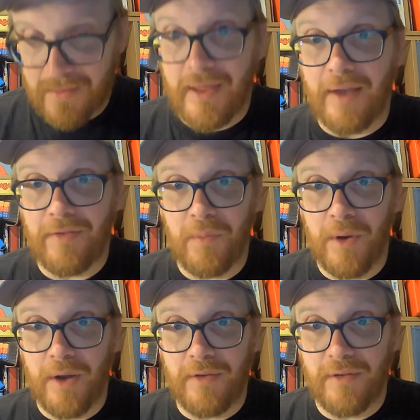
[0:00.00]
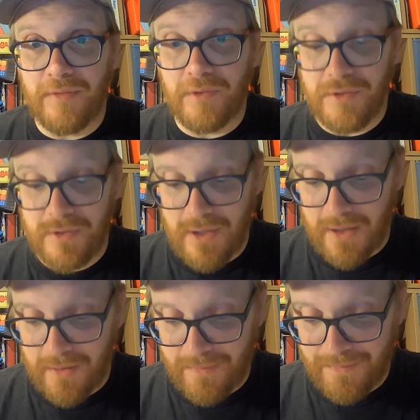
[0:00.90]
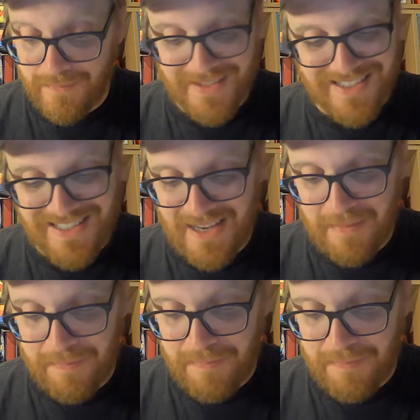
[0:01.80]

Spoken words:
That's a word to look forward to, isn't it? Let's see,